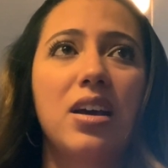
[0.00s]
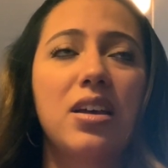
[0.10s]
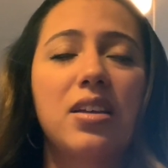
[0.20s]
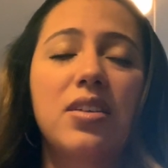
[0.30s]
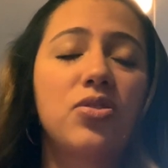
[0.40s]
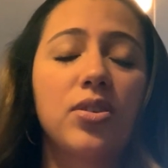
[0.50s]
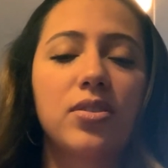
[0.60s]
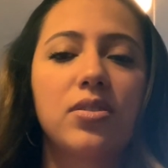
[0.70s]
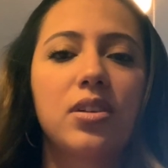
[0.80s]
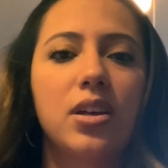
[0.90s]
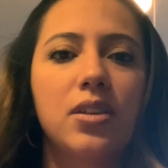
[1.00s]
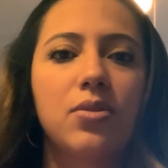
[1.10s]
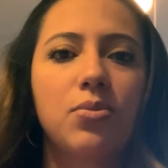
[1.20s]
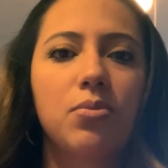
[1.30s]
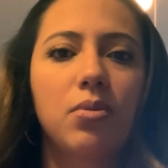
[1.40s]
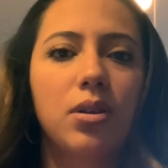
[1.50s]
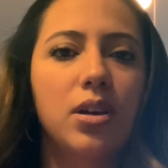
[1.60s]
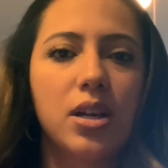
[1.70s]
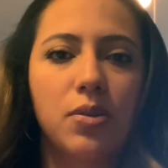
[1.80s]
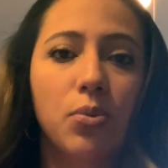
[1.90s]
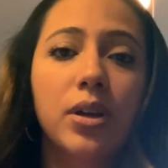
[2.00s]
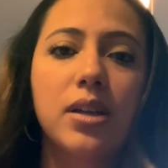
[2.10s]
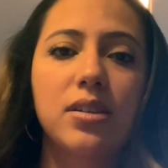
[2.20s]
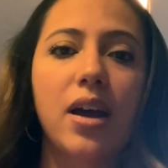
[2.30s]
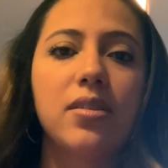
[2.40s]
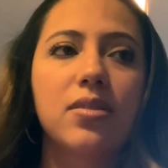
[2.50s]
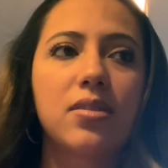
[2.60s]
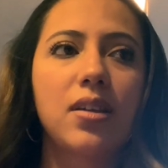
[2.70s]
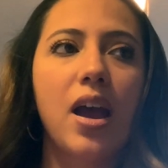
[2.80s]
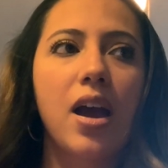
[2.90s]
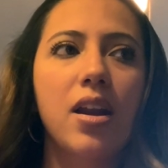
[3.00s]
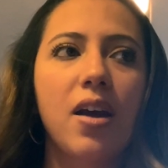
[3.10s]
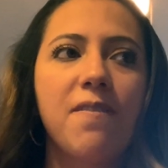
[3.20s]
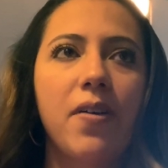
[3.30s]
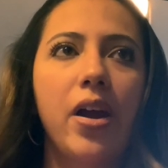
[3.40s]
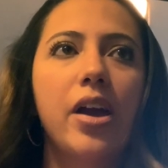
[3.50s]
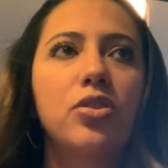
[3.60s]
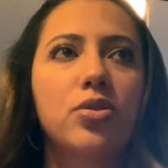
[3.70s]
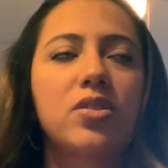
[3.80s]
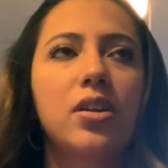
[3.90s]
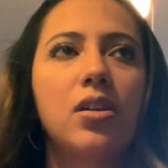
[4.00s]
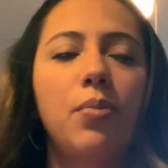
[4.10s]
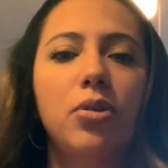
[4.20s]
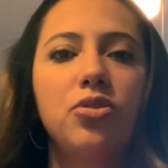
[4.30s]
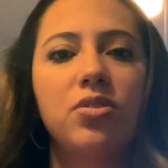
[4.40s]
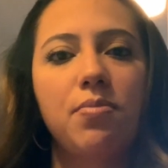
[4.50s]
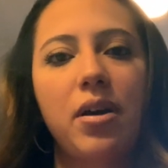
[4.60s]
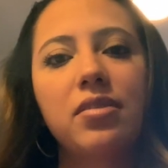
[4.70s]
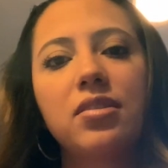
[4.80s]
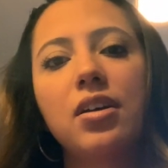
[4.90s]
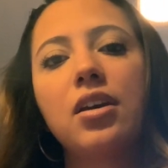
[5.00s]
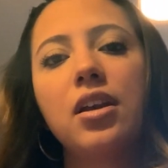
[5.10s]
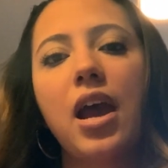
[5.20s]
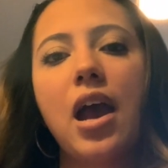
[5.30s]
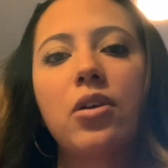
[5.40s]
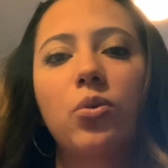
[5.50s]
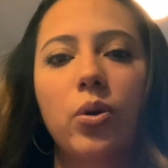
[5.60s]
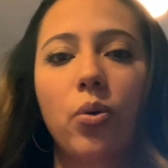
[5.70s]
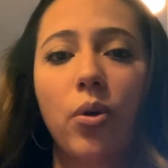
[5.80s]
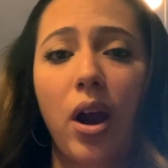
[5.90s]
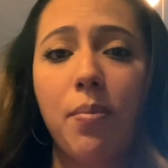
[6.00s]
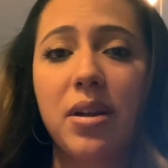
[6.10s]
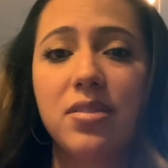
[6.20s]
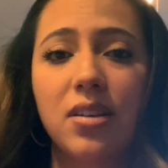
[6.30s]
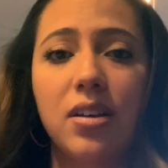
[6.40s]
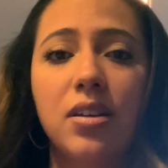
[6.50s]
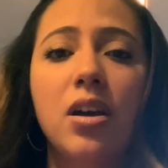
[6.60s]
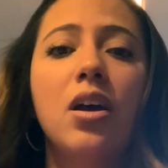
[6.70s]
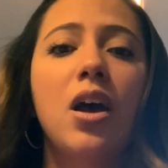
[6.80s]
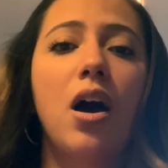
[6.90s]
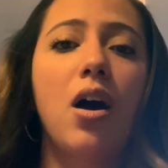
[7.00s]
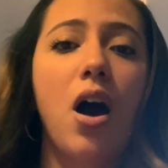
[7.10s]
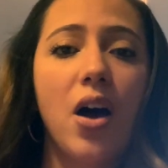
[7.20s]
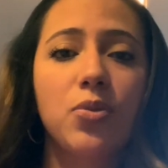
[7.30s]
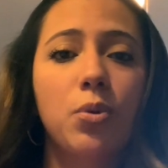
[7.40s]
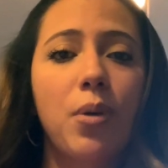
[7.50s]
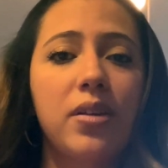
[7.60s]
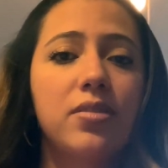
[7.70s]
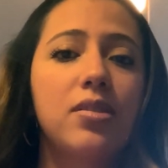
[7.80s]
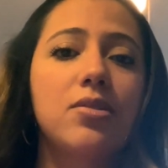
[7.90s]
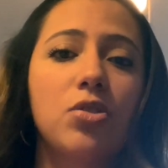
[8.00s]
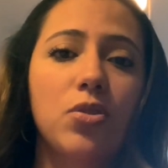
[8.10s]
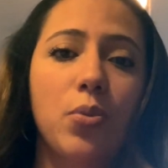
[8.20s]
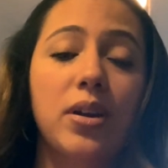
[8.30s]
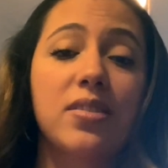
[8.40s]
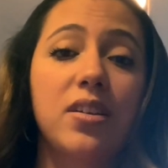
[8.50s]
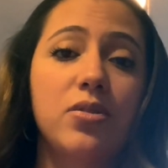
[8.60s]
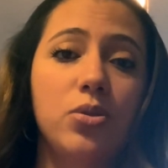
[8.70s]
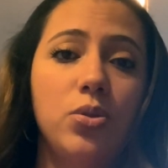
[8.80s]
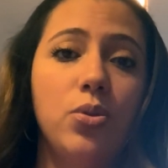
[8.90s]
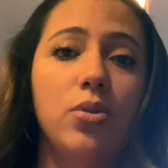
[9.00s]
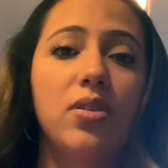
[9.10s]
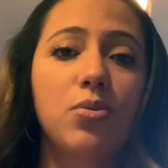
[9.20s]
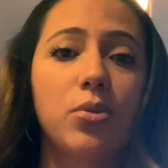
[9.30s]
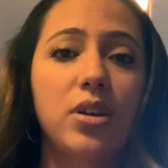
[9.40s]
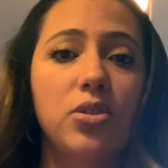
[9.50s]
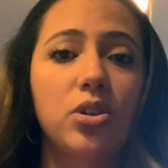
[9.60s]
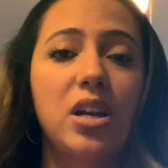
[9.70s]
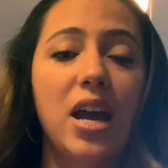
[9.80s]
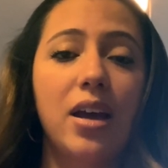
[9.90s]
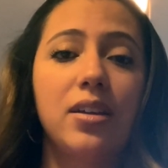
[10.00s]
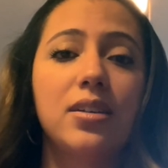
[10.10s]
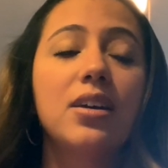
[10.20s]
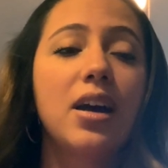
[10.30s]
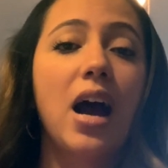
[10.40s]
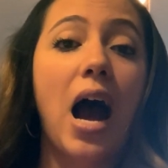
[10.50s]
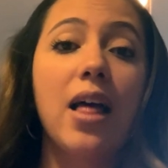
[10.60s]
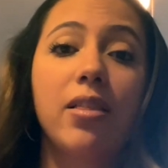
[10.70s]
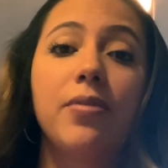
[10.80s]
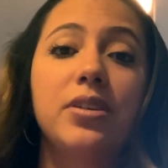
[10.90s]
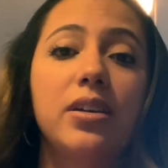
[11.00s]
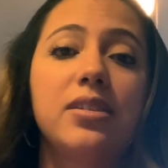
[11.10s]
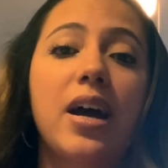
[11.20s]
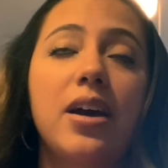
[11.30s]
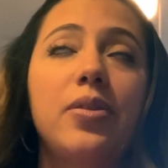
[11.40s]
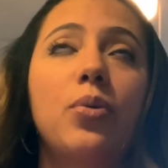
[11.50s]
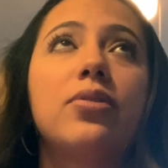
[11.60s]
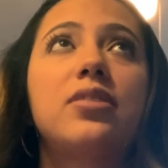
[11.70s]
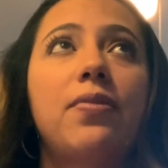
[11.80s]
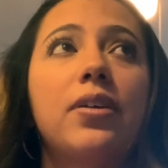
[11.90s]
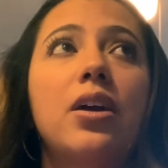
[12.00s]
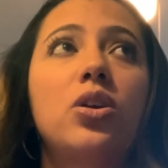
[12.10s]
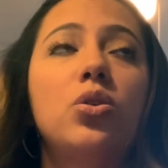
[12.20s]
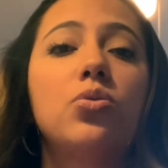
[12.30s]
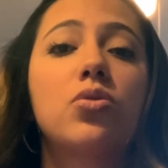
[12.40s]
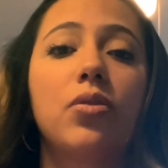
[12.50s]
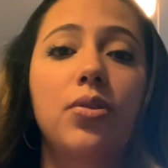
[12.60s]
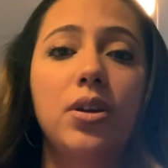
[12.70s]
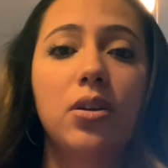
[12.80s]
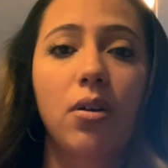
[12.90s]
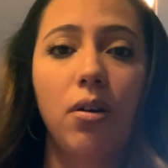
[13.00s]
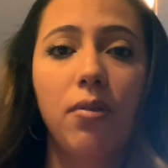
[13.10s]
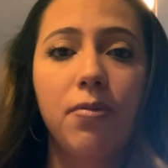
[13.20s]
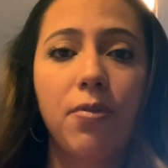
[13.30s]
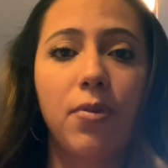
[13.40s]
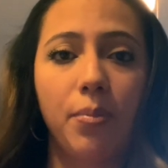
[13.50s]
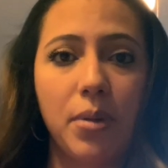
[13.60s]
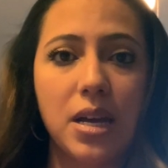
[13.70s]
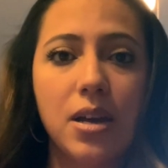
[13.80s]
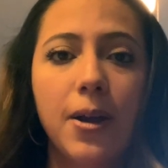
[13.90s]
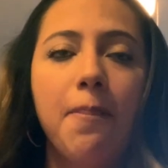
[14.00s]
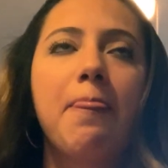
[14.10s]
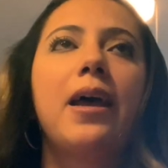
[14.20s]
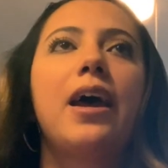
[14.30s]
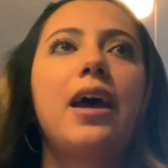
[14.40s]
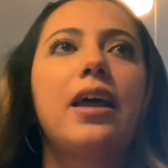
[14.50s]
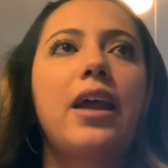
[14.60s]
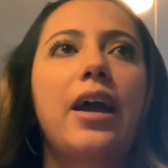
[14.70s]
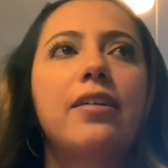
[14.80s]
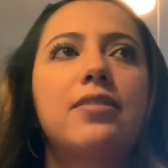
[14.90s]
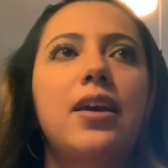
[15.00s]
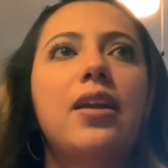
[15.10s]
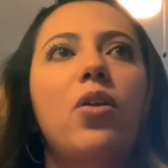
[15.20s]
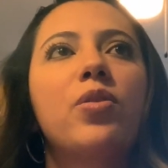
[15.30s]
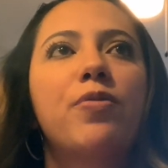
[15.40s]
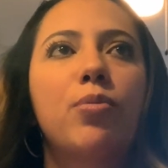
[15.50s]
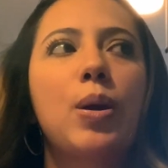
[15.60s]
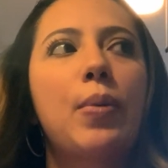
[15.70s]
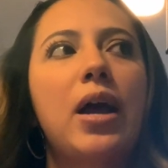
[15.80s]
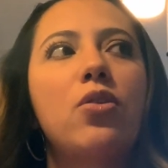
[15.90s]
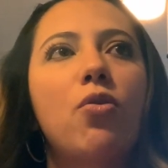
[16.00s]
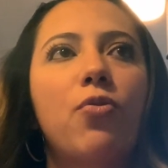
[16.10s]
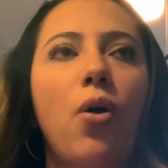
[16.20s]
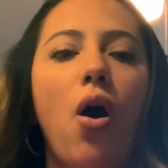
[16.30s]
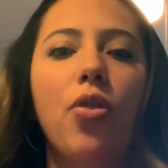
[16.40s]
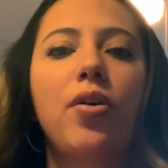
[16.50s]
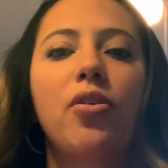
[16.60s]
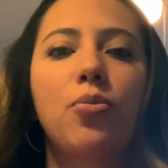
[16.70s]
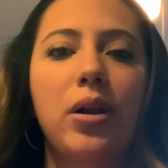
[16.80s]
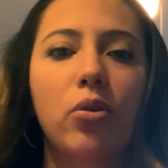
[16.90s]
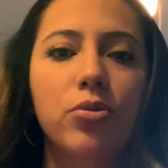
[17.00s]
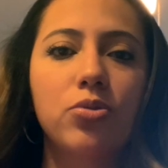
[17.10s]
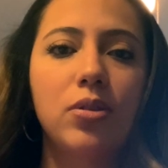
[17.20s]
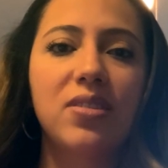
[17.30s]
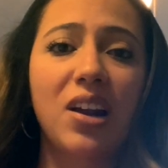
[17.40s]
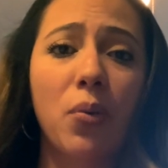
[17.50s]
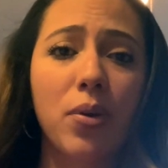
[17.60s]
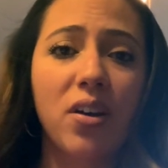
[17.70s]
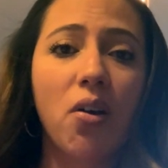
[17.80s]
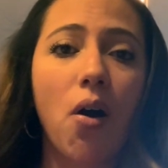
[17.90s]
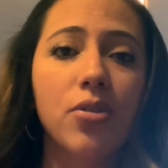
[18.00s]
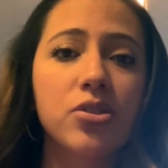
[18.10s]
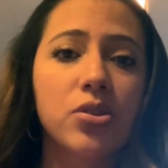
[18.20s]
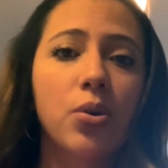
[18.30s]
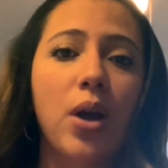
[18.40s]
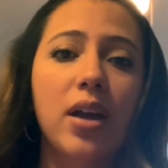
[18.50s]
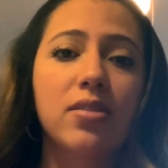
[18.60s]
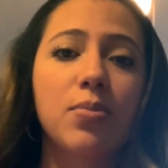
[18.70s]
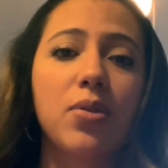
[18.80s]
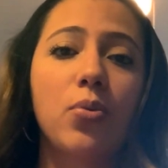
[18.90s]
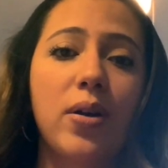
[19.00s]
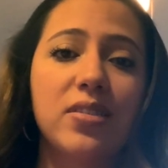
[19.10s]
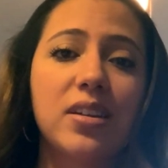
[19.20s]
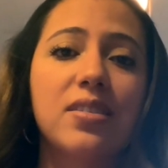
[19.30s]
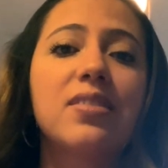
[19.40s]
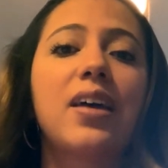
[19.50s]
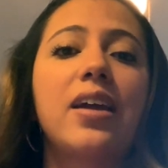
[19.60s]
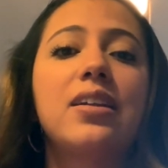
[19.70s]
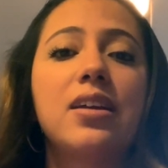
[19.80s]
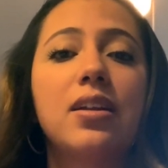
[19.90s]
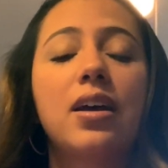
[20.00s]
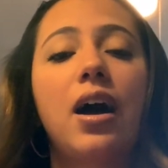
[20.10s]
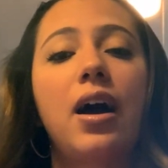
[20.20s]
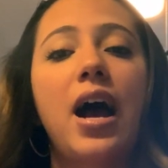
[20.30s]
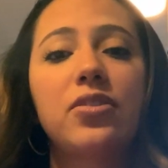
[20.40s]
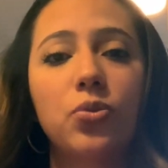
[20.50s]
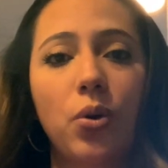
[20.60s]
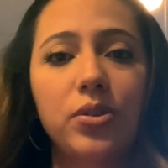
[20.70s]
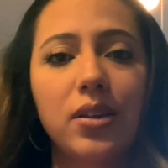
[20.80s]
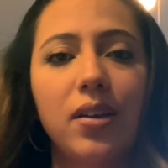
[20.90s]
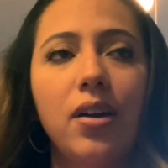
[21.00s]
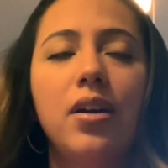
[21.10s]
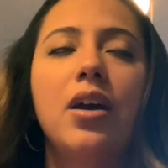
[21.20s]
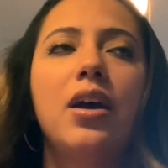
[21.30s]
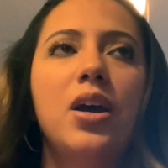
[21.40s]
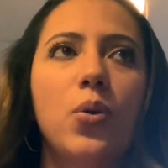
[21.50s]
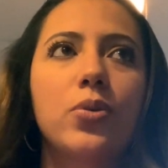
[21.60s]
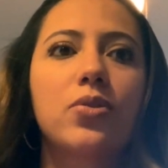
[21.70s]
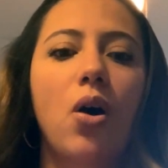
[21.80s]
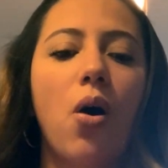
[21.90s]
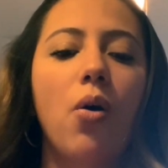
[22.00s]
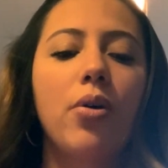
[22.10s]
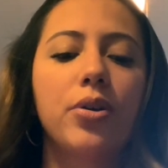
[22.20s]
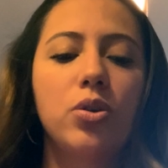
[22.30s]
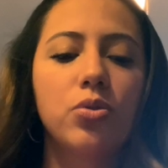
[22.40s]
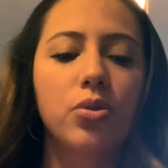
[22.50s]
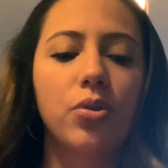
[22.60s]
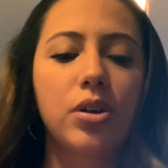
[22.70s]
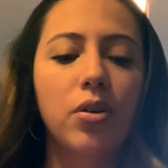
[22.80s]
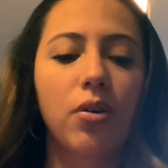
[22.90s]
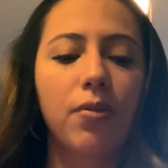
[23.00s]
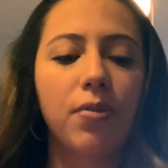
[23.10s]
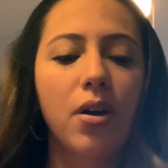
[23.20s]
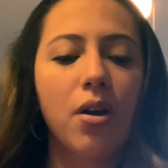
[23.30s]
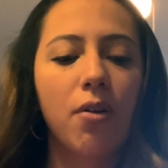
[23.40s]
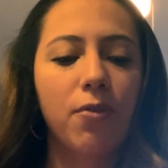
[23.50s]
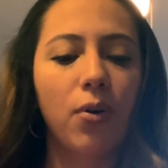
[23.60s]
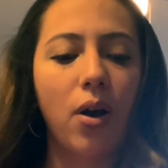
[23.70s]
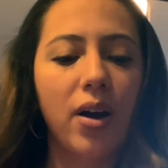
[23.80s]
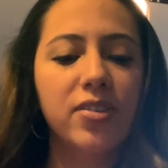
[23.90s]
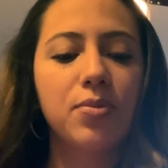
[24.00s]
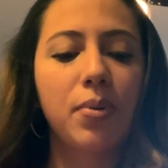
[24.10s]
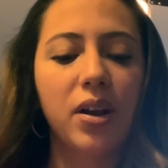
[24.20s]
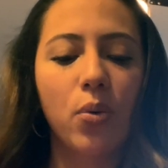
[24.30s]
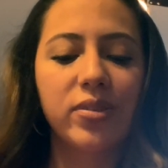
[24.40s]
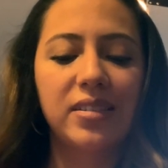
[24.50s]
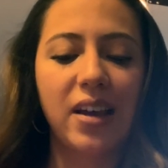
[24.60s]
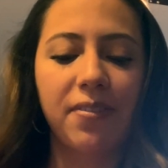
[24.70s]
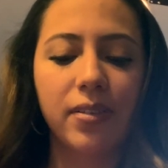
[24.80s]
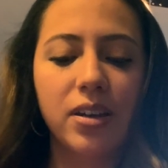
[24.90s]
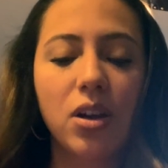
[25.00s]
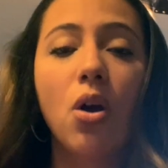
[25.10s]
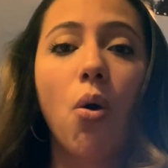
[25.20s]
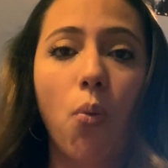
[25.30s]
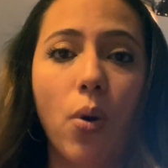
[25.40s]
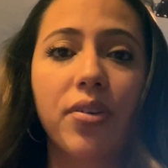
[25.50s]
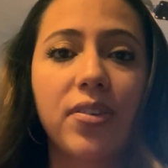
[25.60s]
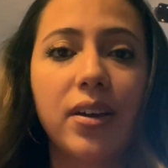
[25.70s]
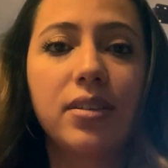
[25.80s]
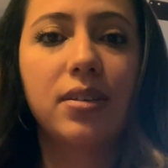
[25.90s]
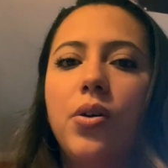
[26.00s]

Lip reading: It's really intense, and I'm very interested in emergency medicine and critical care medicine, hospital medicine, so that's why I decided to do this rotation, and I loved it. There was definitely a huge learning curve for me, and I can say not only for me, but I know for all the other medical students that were there also, and some of the residents that had to rotate there. It was all a huge learning curve for us, but it was definitely worth it.